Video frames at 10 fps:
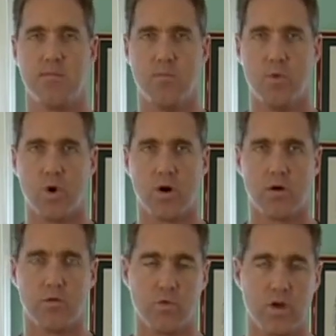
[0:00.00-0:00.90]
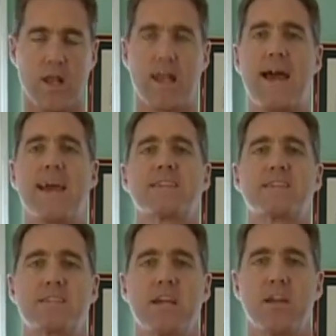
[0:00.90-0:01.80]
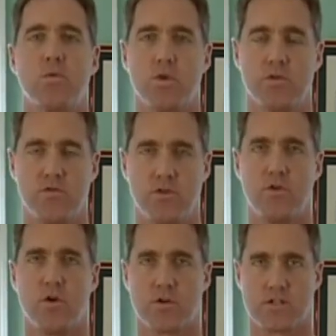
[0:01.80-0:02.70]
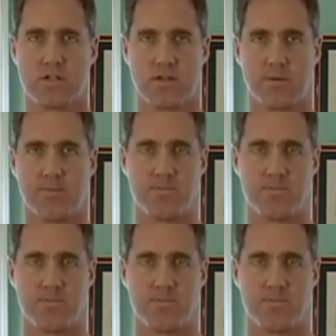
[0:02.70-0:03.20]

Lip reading: more relaxed state when you do go to sleep.